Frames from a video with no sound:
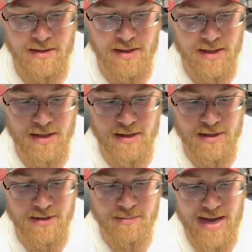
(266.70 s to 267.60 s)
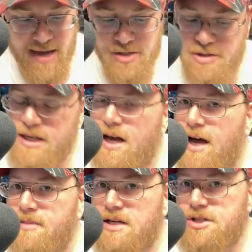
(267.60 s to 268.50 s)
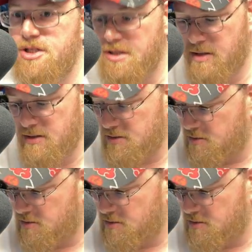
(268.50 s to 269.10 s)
Uh, pack trick? I'm not sure.